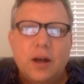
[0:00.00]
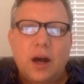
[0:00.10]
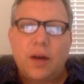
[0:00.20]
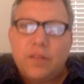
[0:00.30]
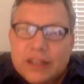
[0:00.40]

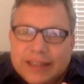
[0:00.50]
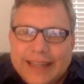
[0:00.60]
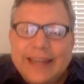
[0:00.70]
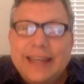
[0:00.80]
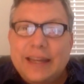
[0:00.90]
of
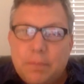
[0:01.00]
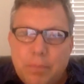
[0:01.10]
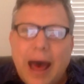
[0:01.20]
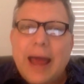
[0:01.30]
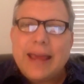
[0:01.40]
leading
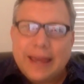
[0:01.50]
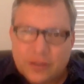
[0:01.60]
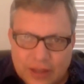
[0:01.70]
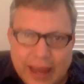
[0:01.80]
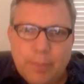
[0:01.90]
by
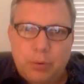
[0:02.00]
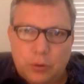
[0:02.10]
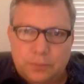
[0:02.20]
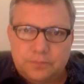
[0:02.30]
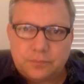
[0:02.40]
example.